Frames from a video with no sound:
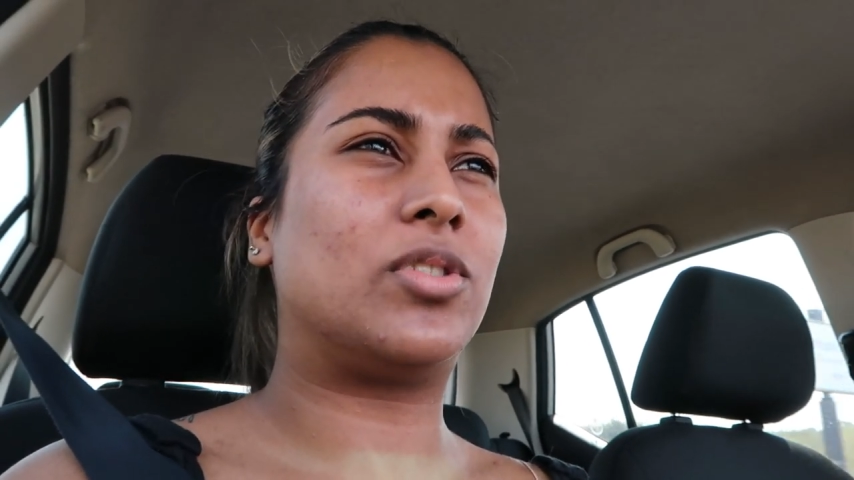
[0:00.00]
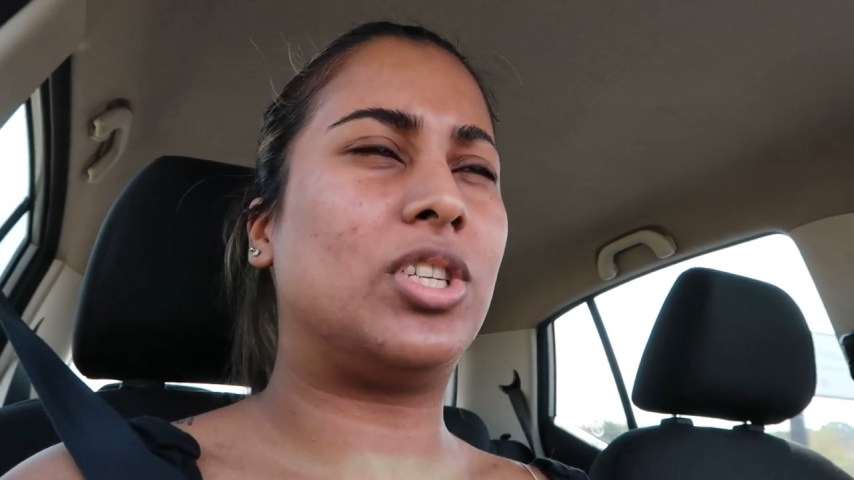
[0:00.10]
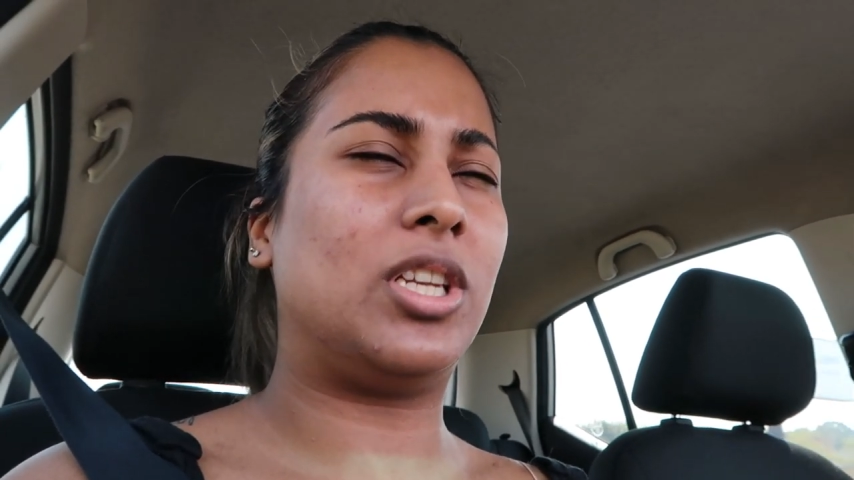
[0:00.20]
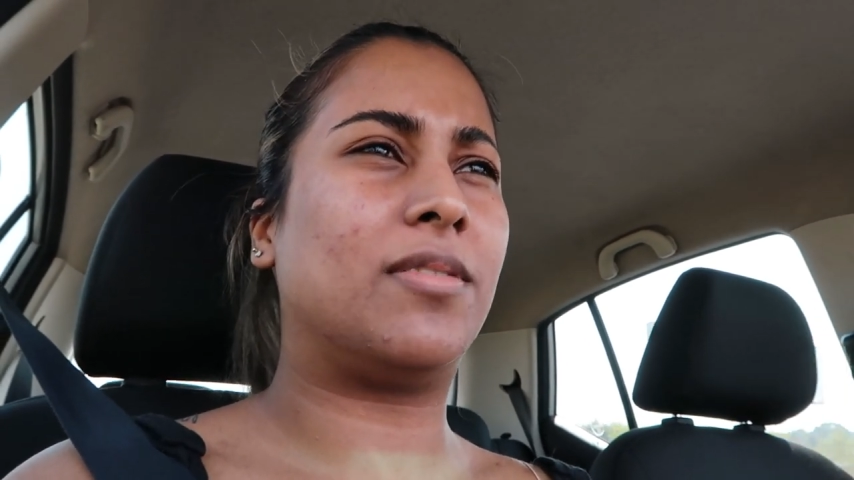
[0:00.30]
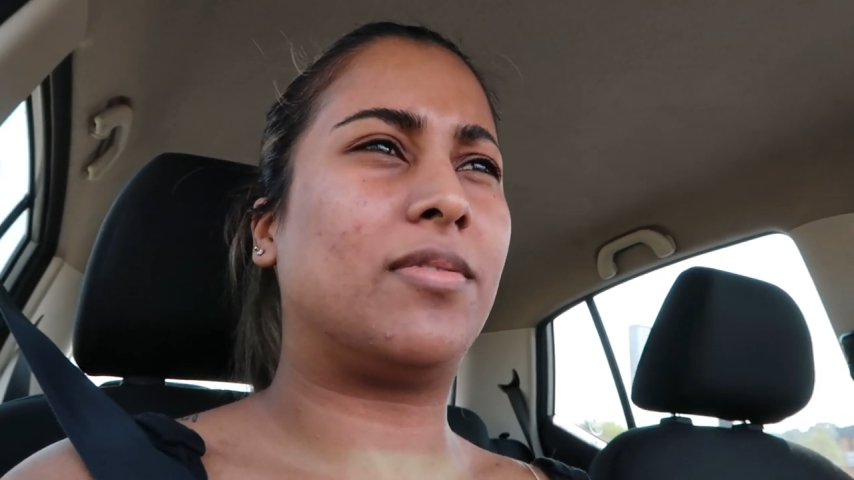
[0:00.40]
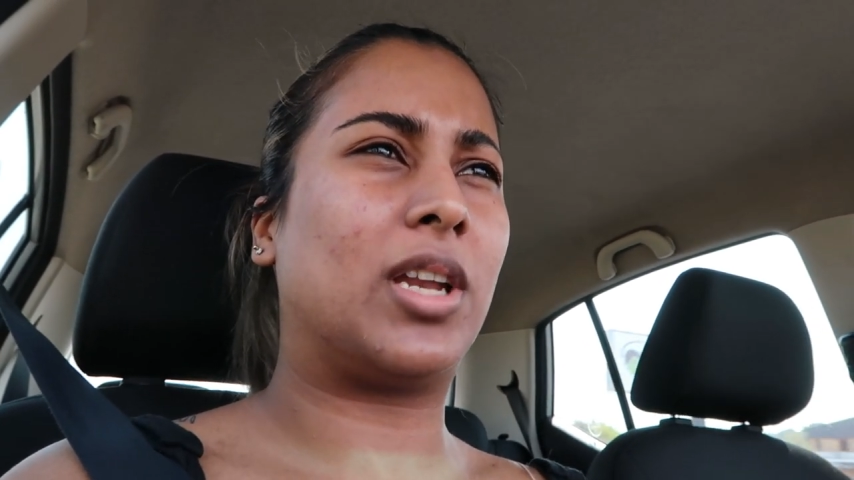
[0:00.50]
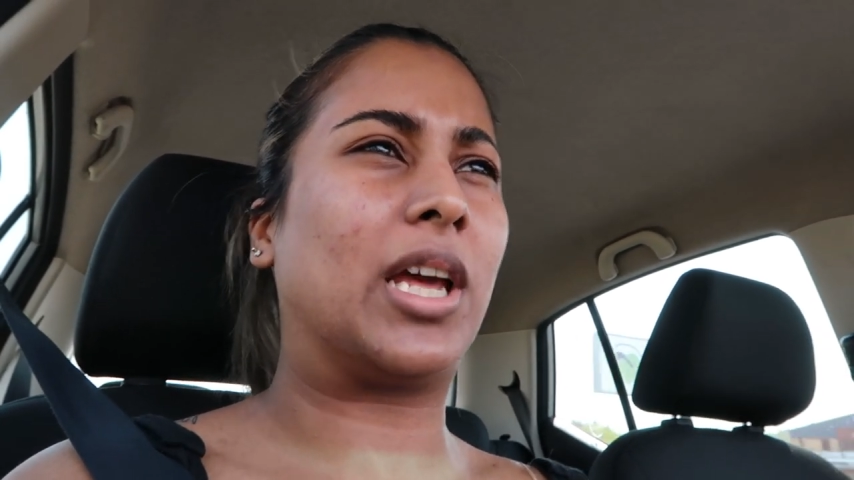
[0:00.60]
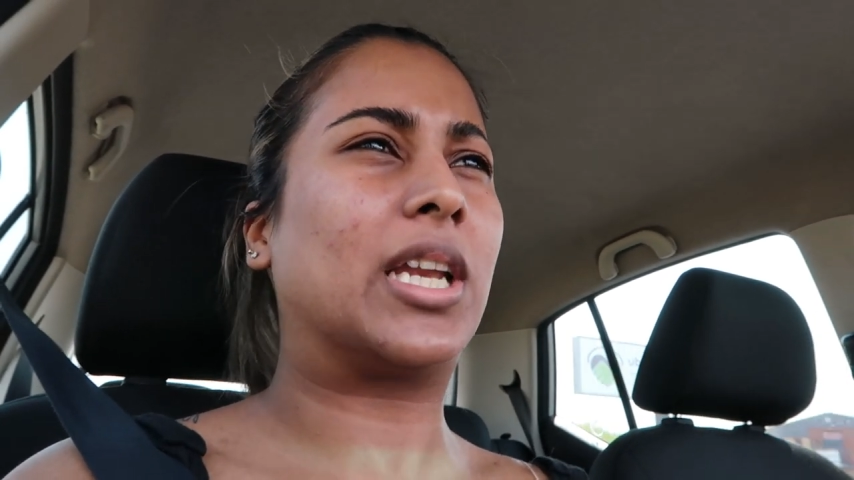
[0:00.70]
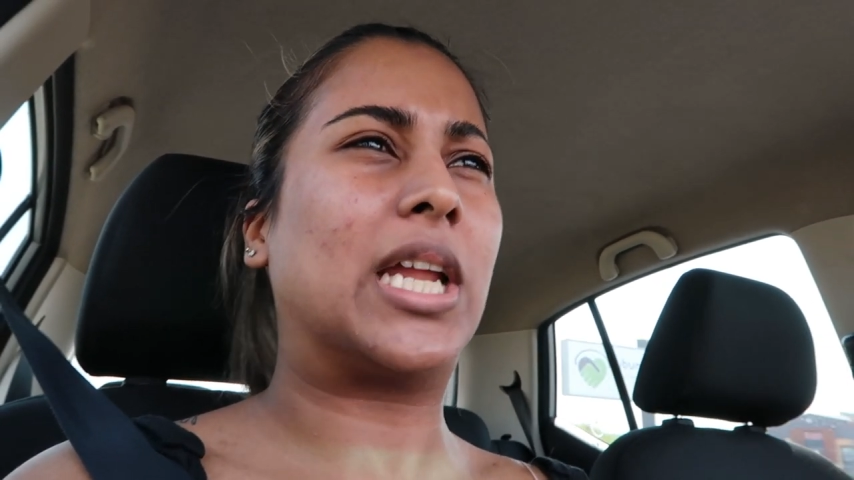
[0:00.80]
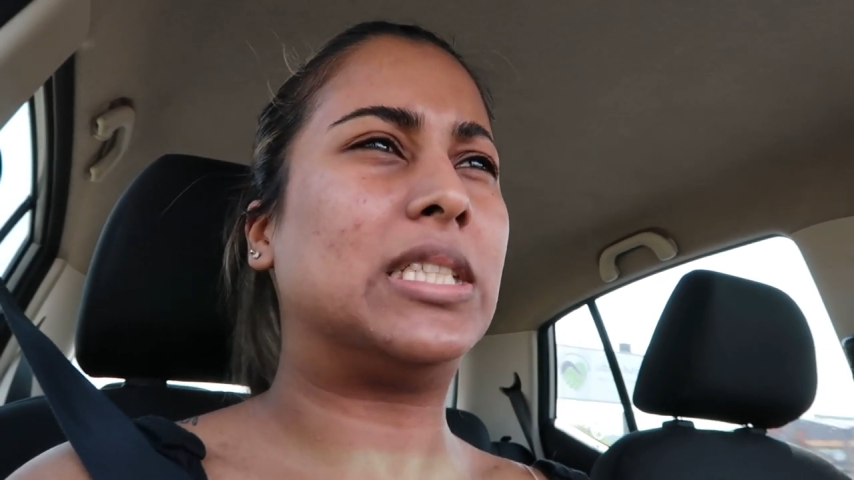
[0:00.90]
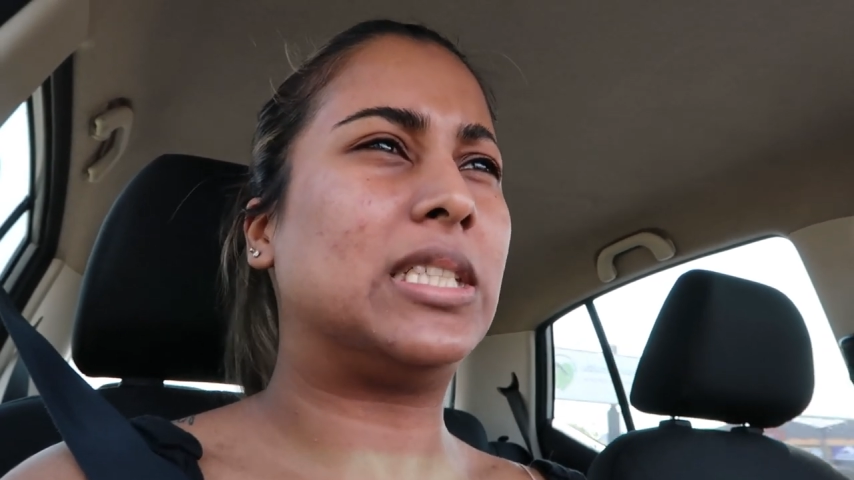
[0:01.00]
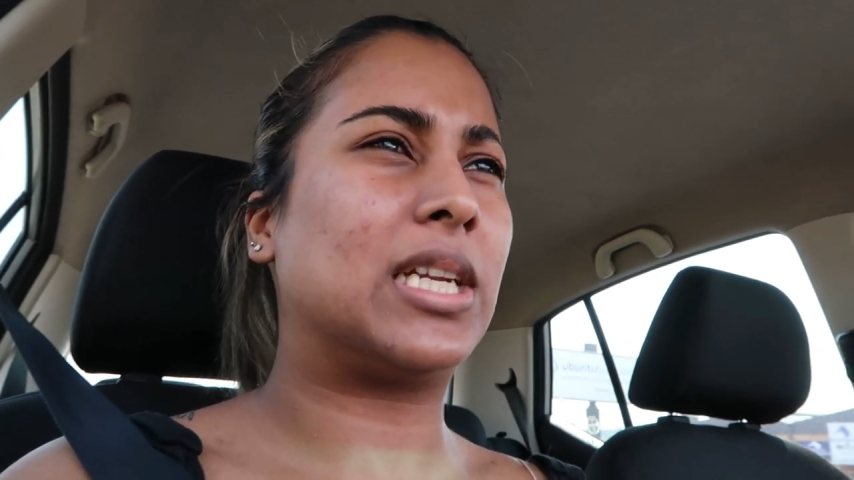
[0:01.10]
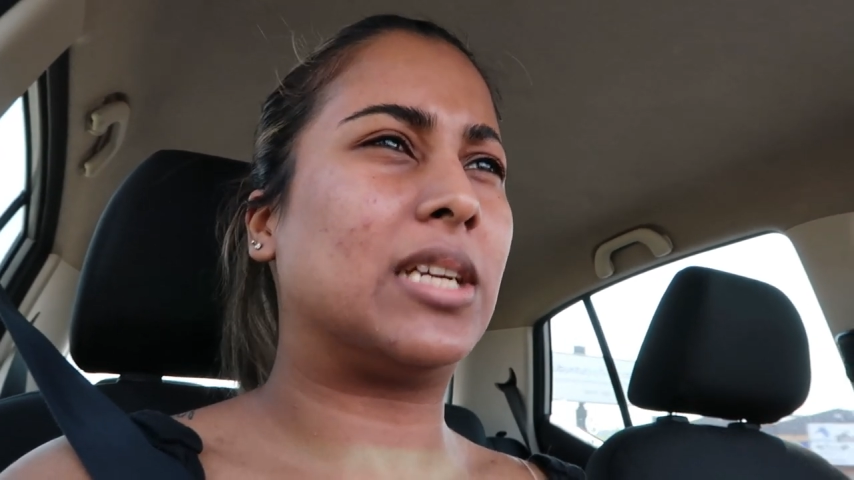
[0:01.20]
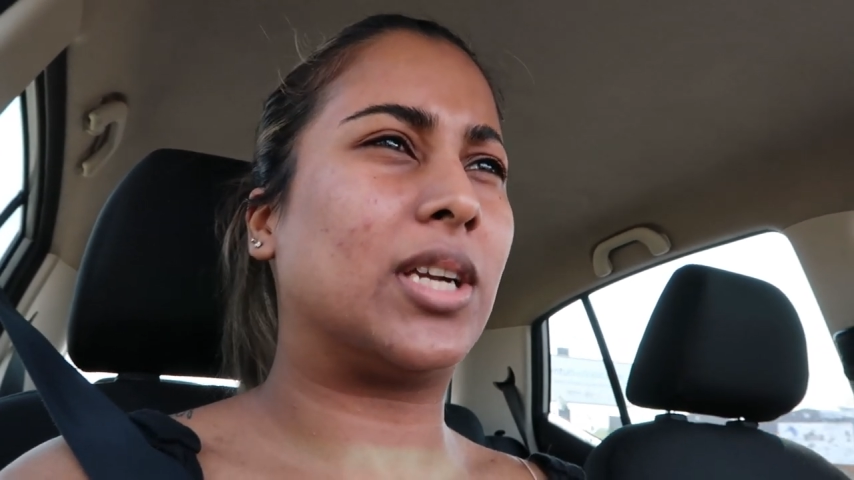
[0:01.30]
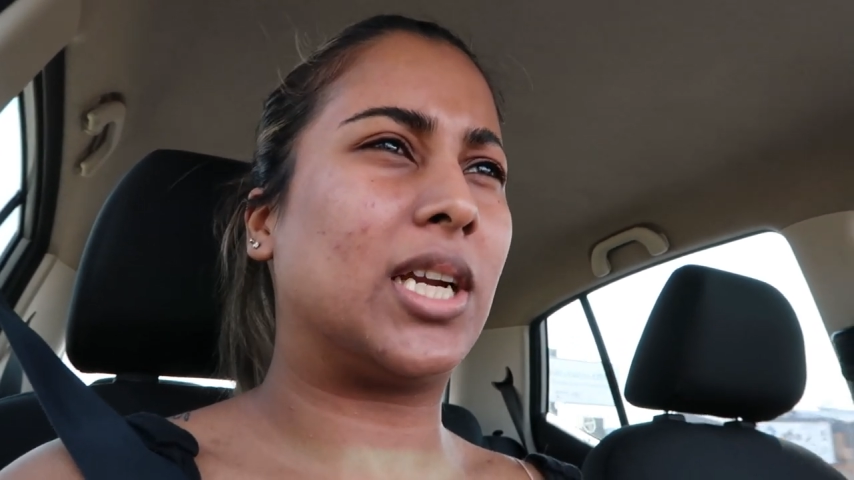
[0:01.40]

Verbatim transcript: Foschini for like 99